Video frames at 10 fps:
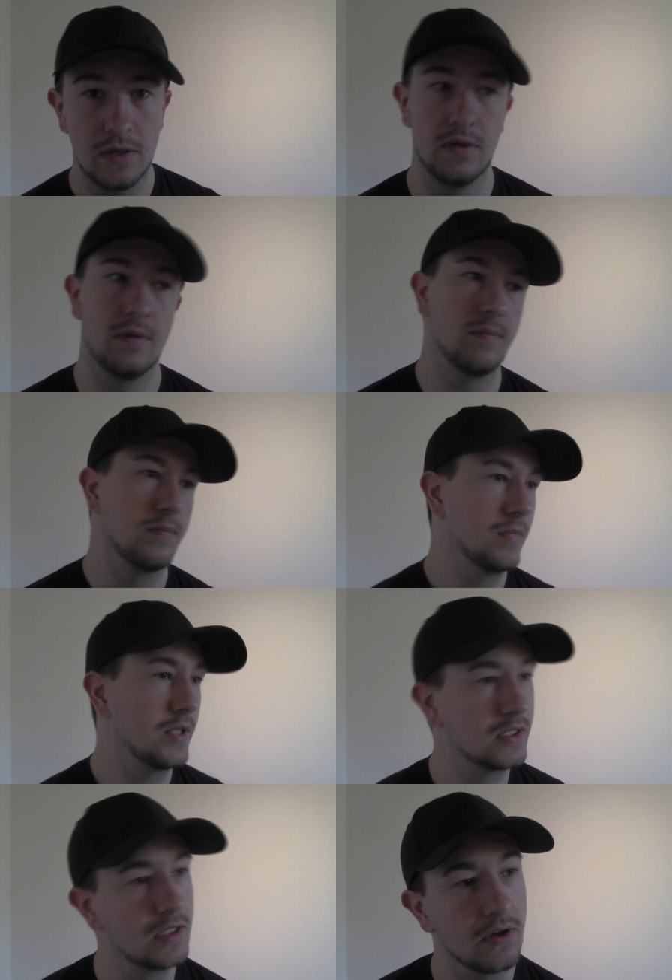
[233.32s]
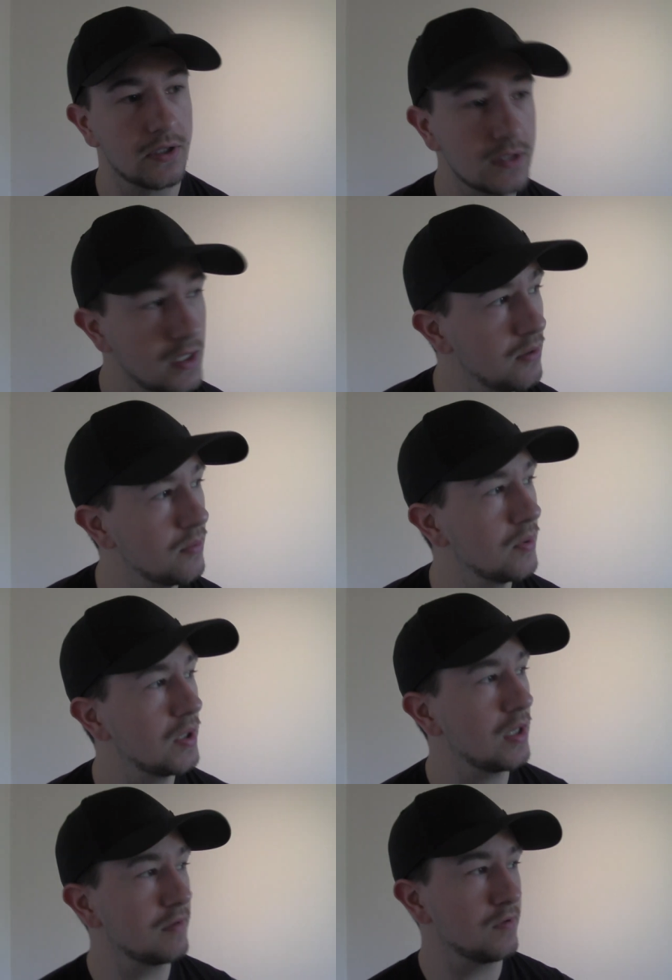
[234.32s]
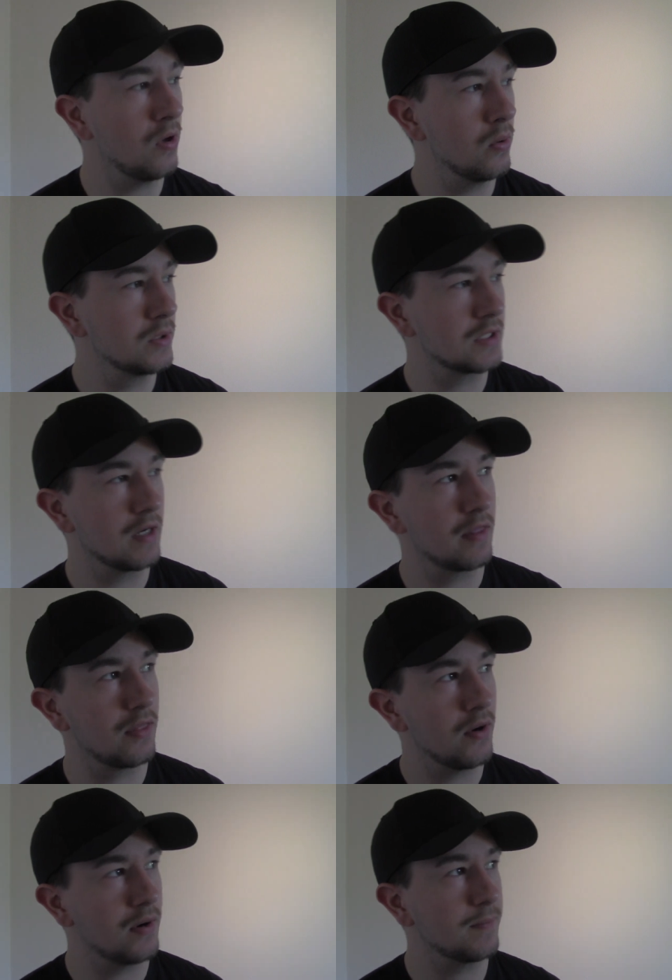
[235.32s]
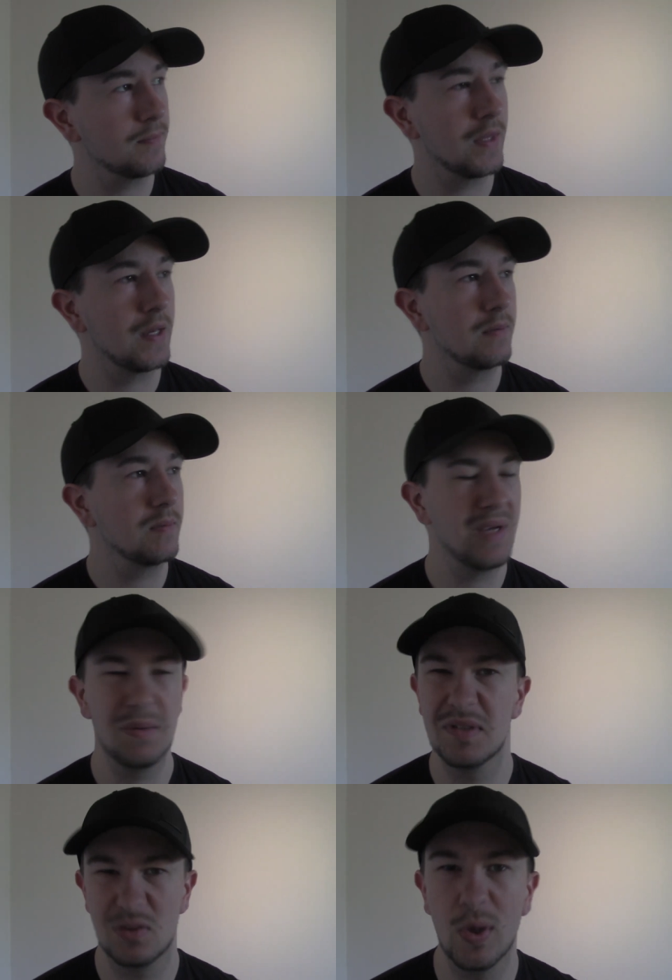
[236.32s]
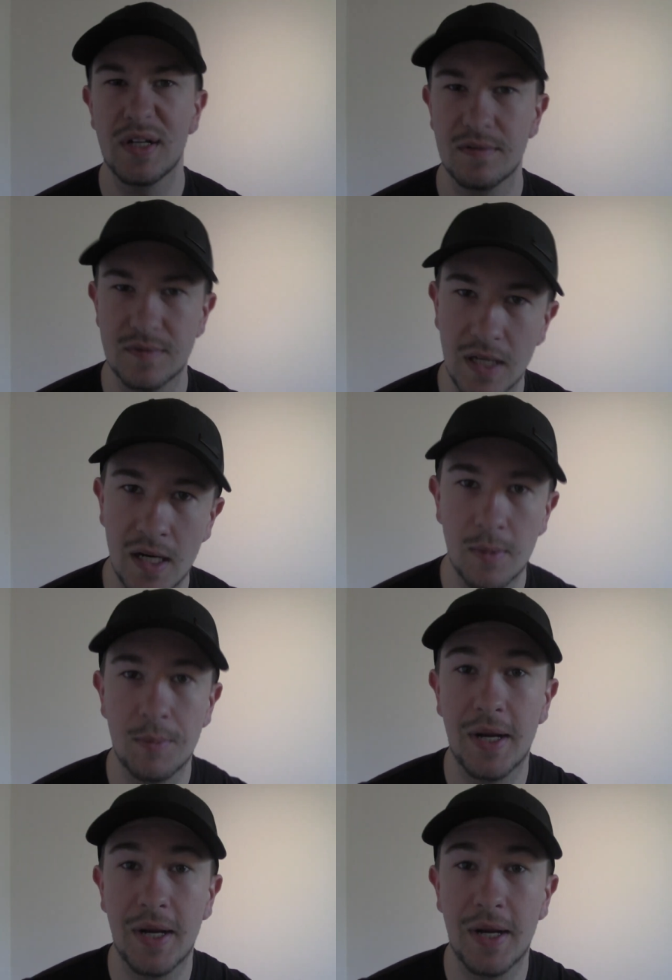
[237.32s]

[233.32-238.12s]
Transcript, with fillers: etc., um, etc., et I've always kind of thought that maybe it's a waste of time.